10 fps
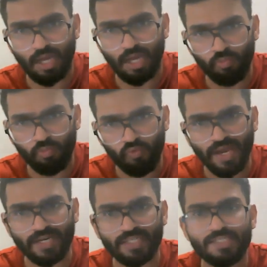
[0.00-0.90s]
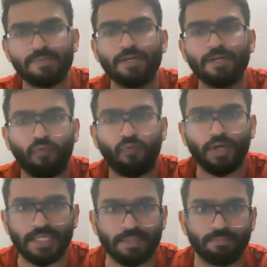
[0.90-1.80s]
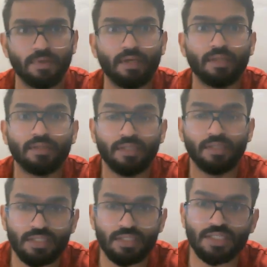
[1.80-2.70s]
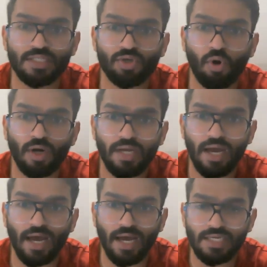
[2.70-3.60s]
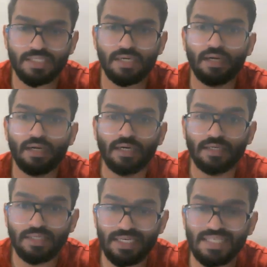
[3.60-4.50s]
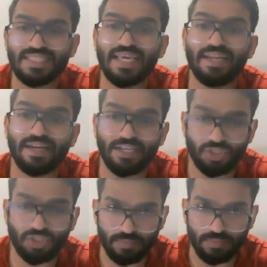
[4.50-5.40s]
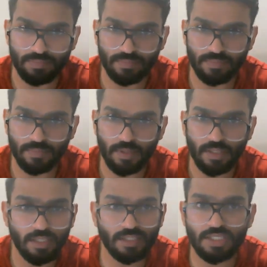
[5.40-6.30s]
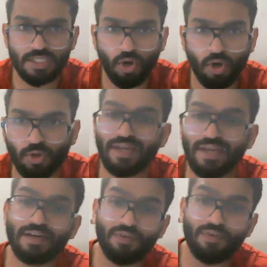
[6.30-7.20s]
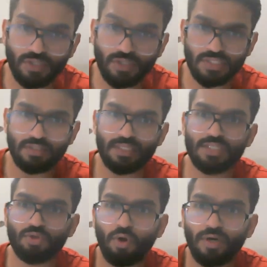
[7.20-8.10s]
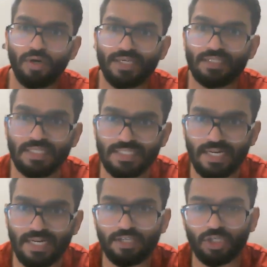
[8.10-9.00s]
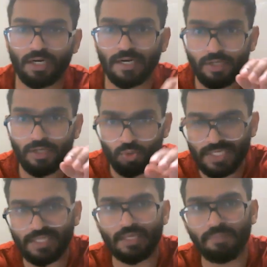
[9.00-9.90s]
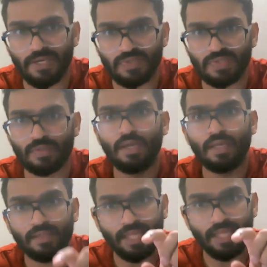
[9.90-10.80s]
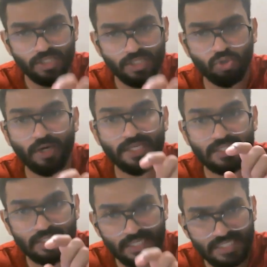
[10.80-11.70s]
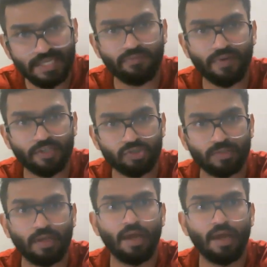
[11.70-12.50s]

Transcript: moving at the speed of 40. This is called as deceleration. This is not going reverse. This is called as deceleration, reducing the pace. That is called as disinflation.